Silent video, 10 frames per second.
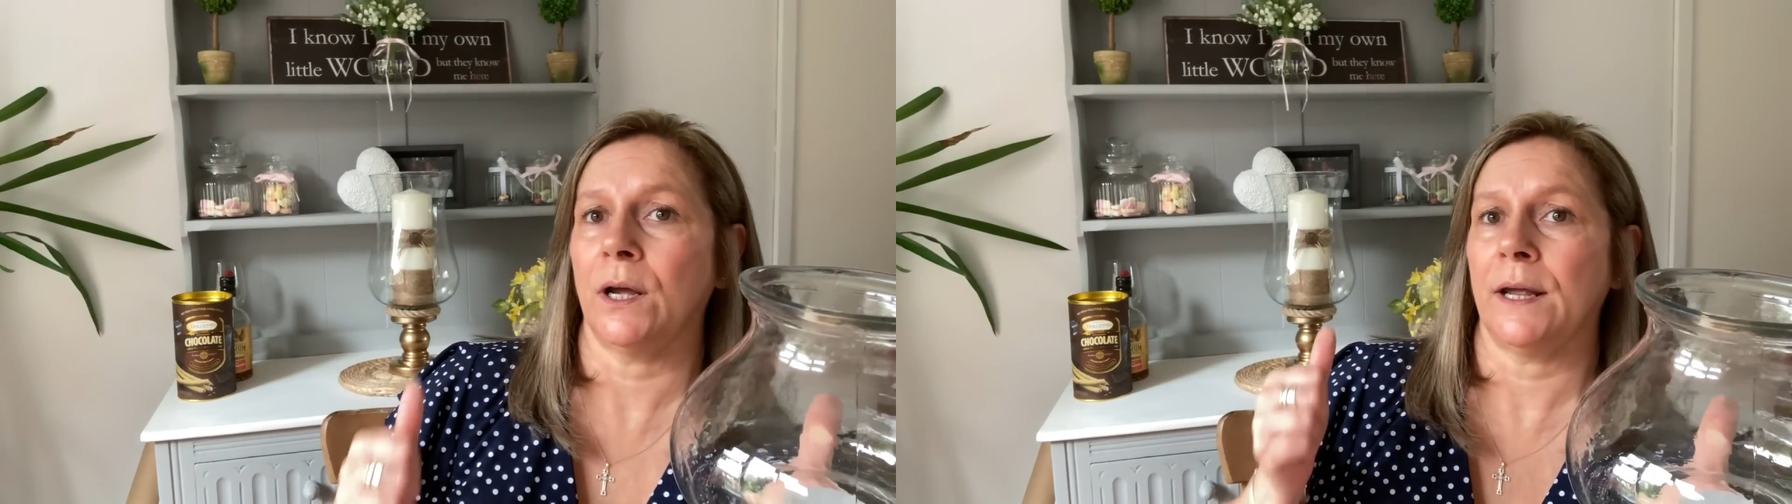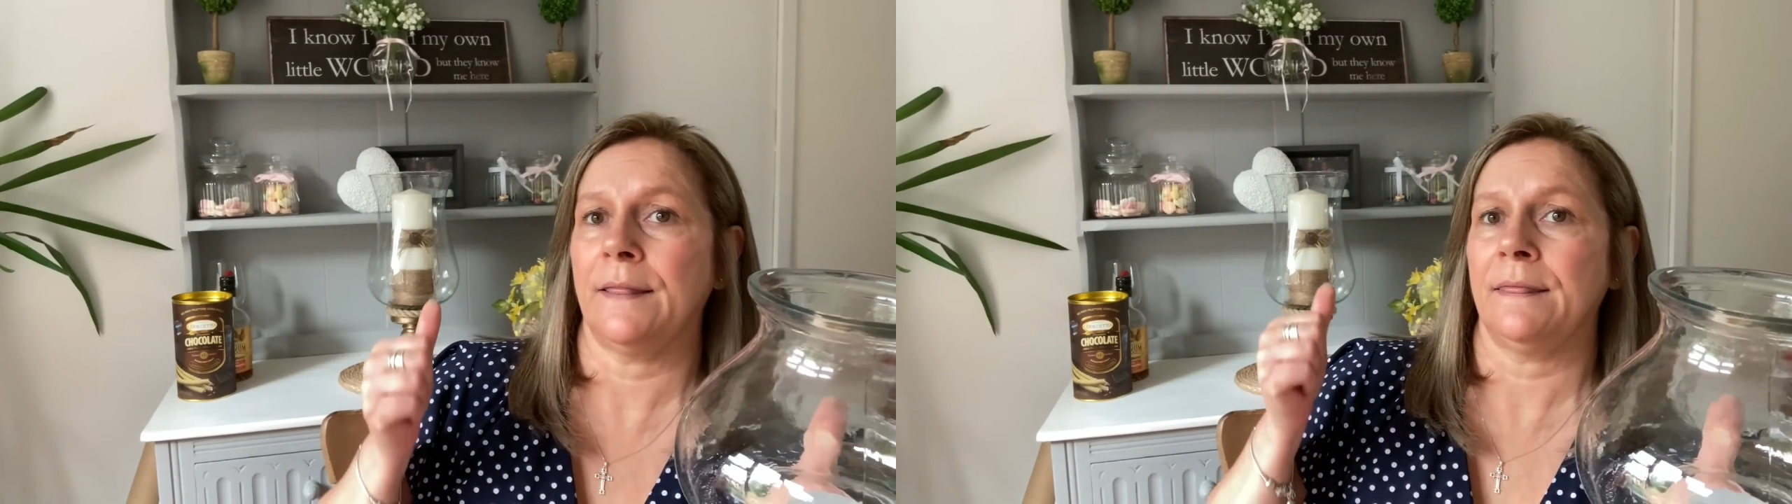
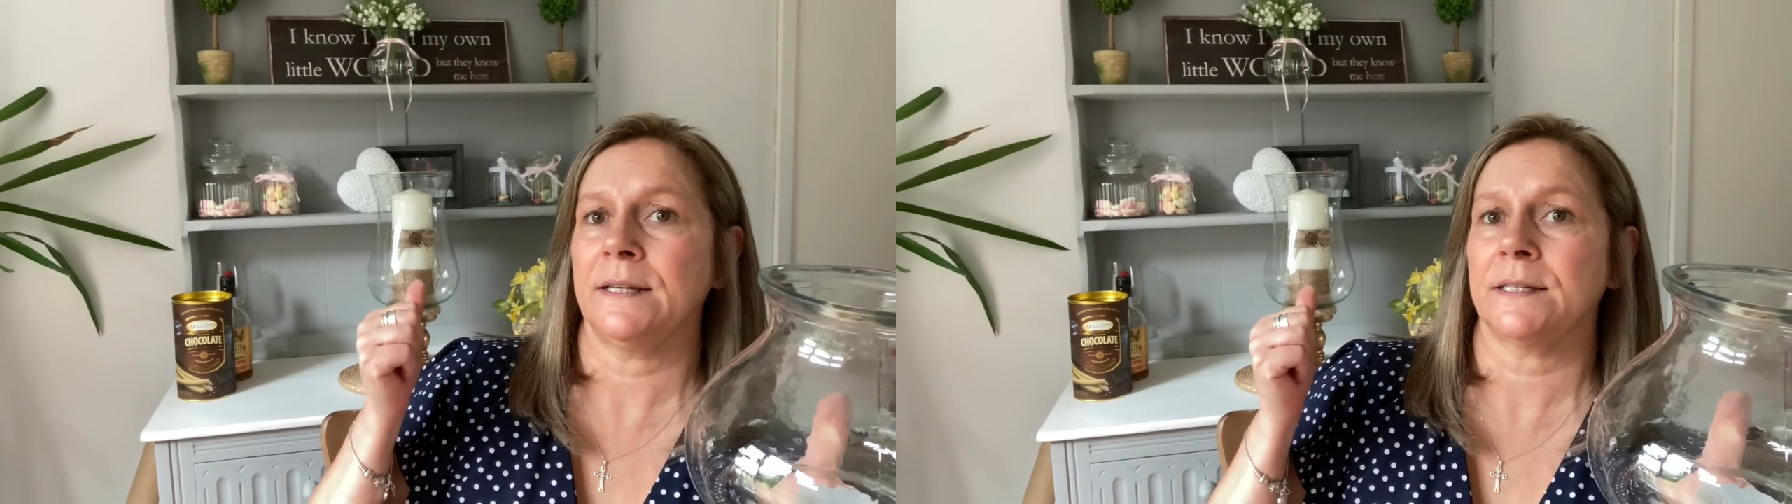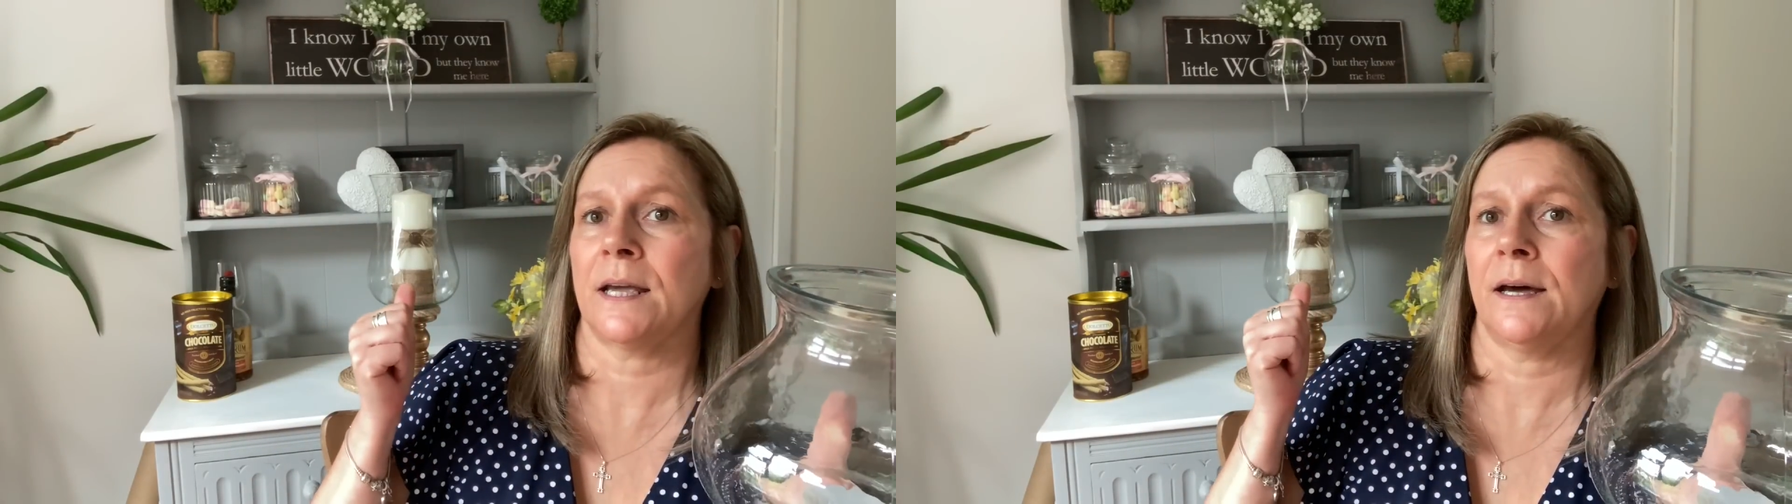in
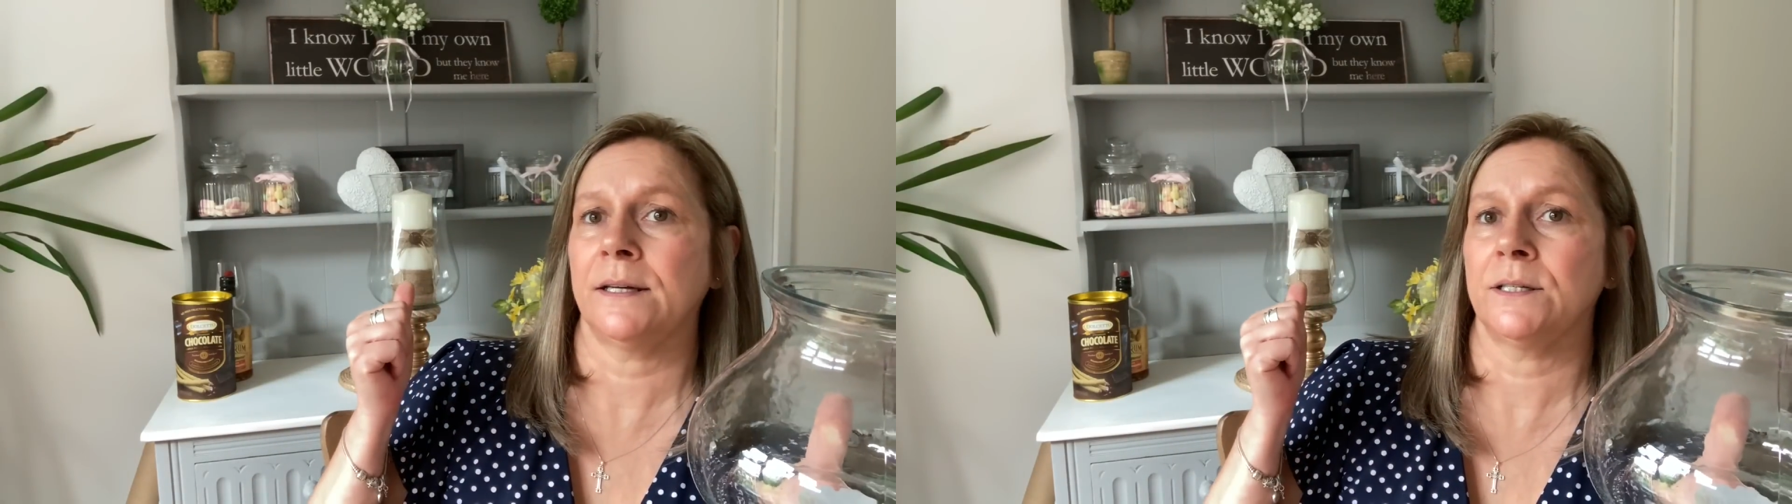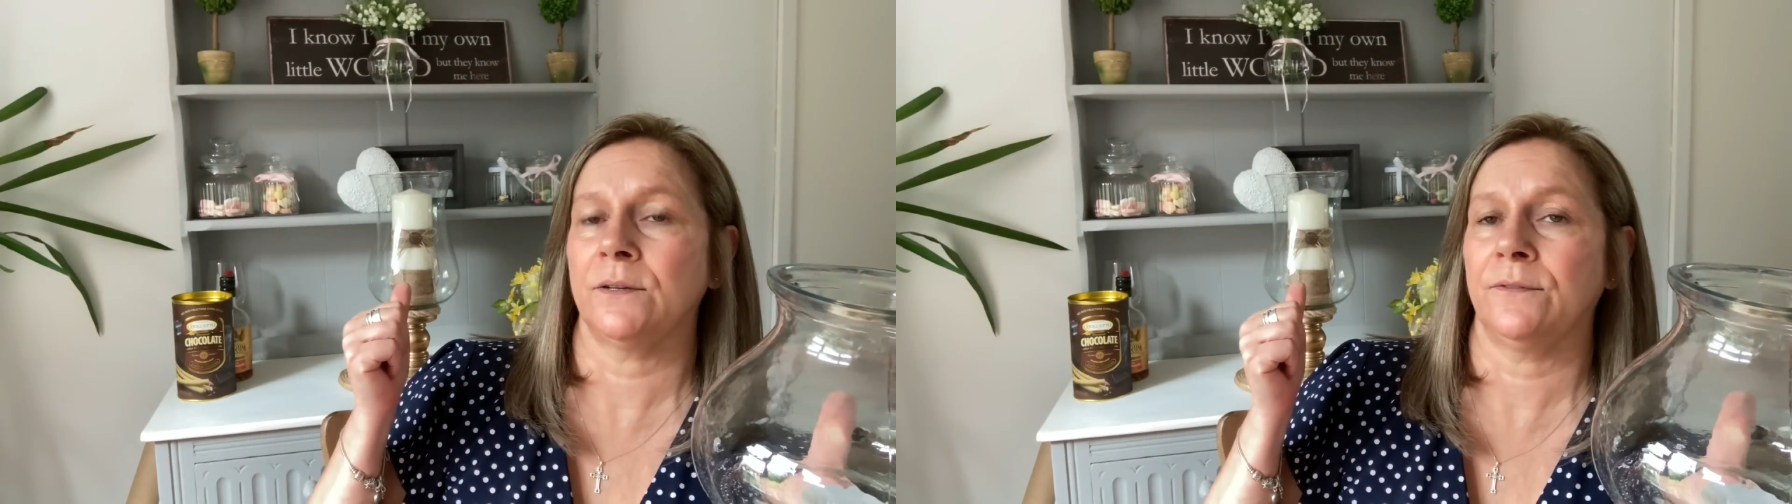this kind